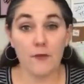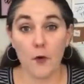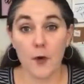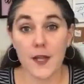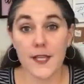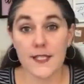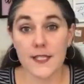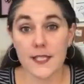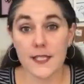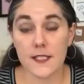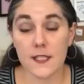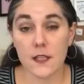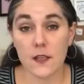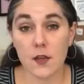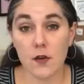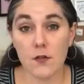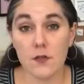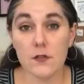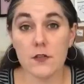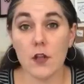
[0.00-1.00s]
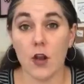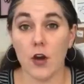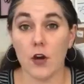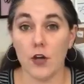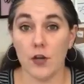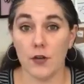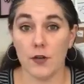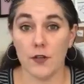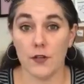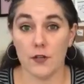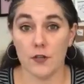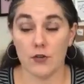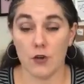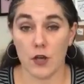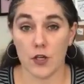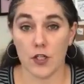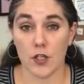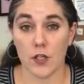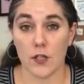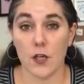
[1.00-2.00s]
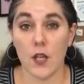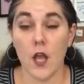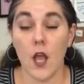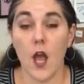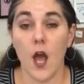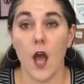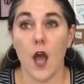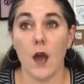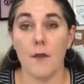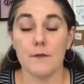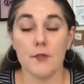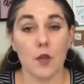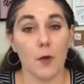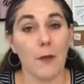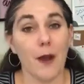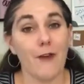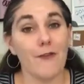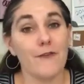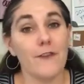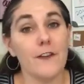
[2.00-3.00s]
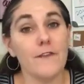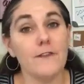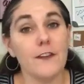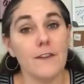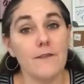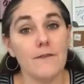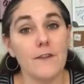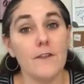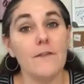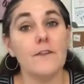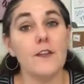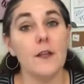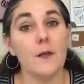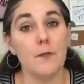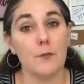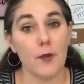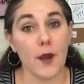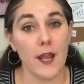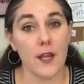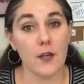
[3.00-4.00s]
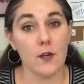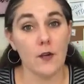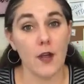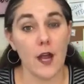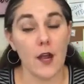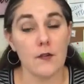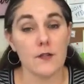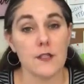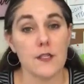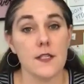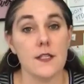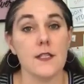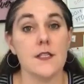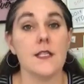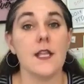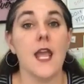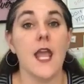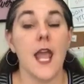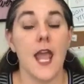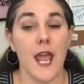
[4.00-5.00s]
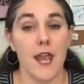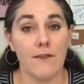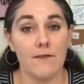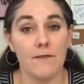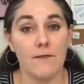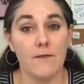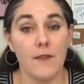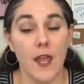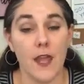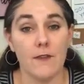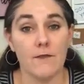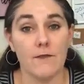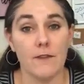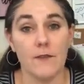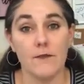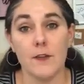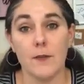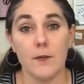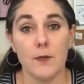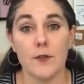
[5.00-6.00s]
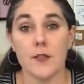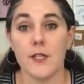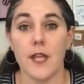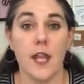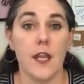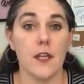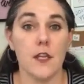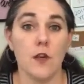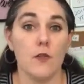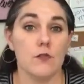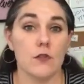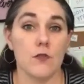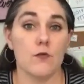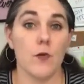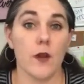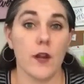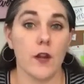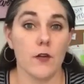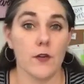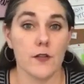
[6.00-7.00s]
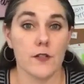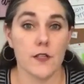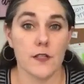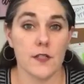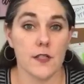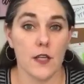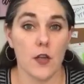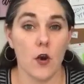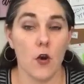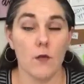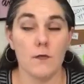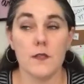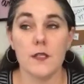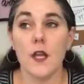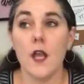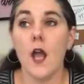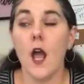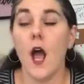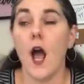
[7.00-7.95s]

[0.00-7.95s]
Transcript: 46 of those are new construction. So about 50-50 brand new houses and 50%, just regular existing homes.